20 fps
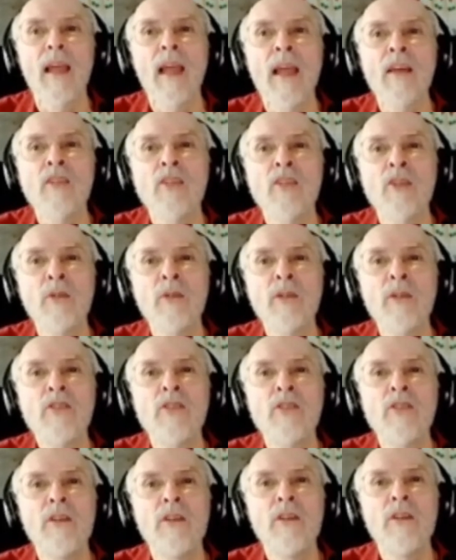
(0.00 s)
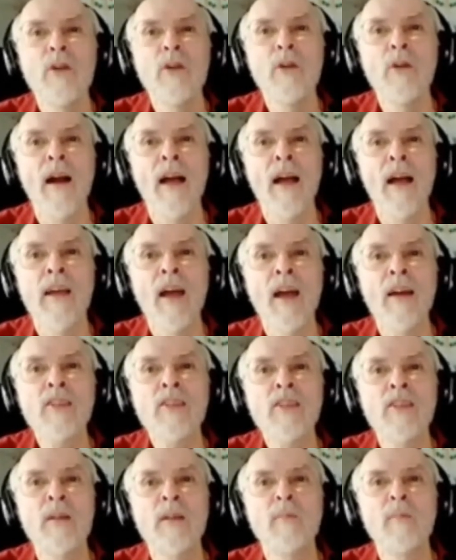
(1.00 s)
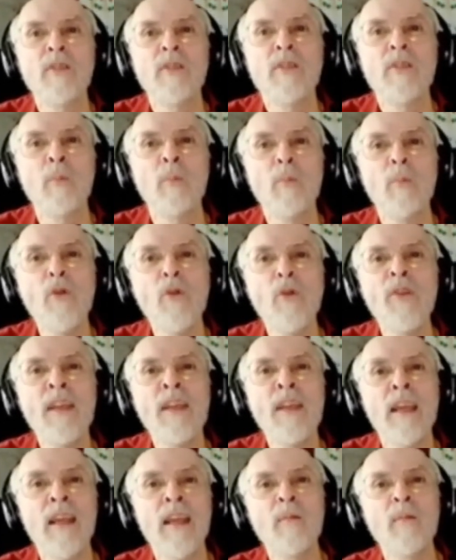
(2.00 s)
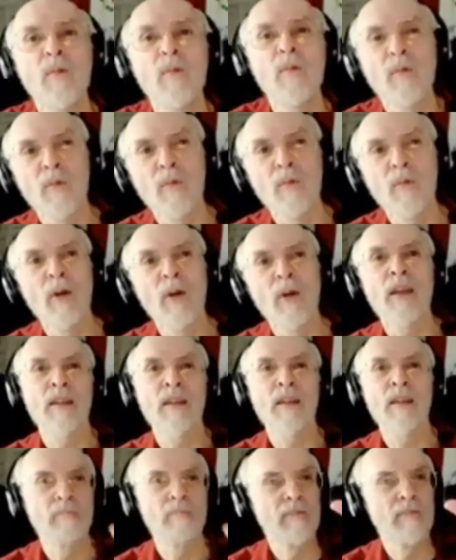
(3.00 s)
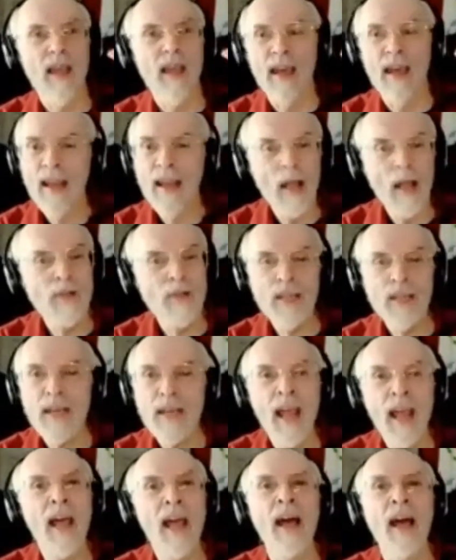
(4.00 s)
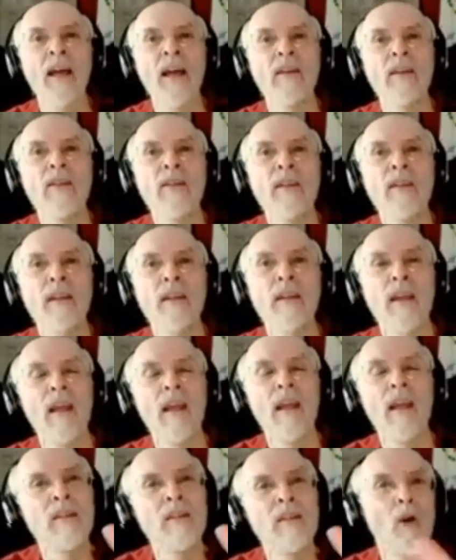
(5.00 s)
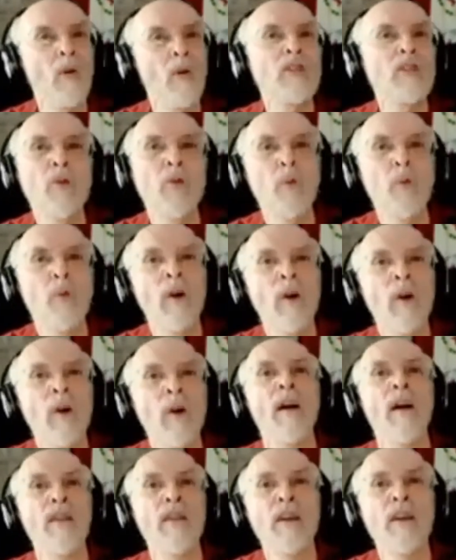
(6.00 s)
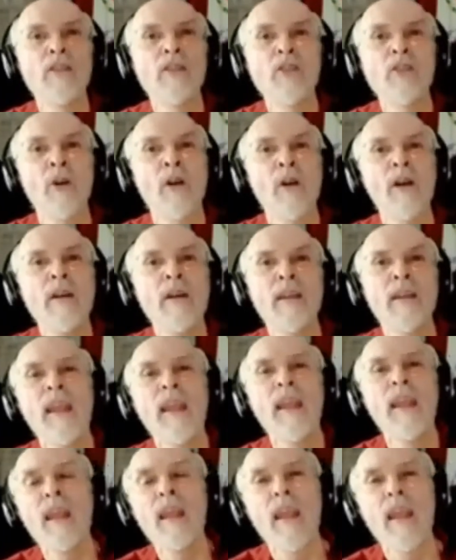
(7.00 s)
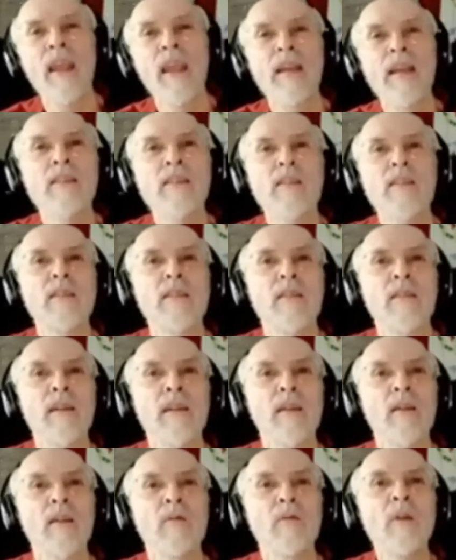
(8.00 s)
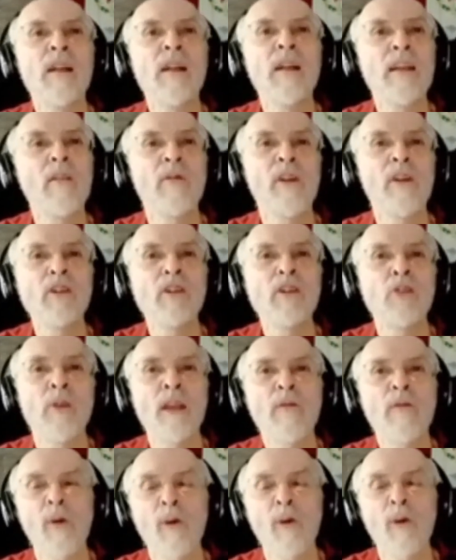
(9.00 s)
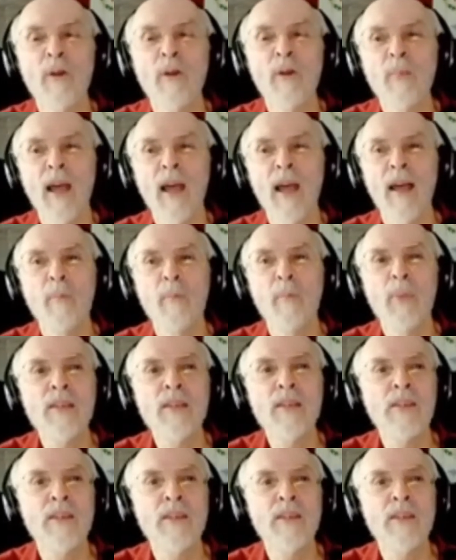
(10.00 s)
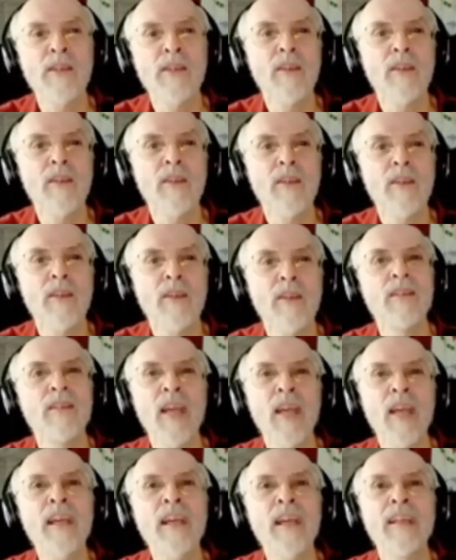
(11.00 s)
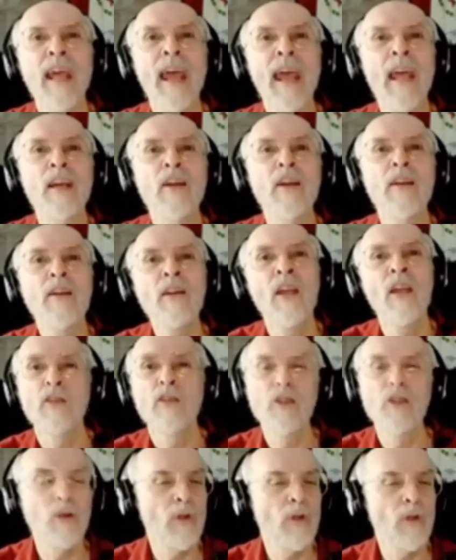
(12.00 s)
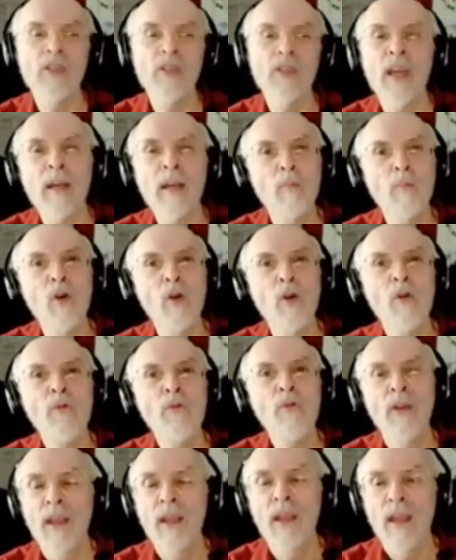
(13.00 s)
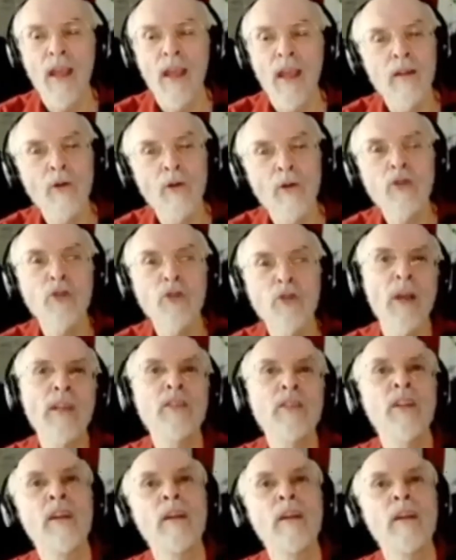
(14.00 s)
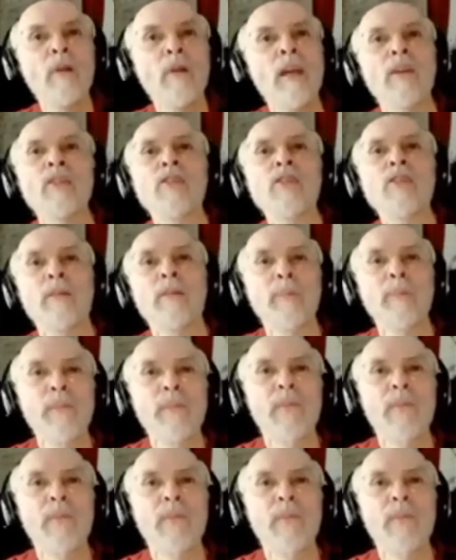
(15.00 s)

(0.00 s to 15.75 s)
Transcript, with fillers: As soon as you are accustomed to moving in with an empty hand and going to work on their sword, it's really a very straightforward business to take a dagger, do the same move, and go straight to their wrist.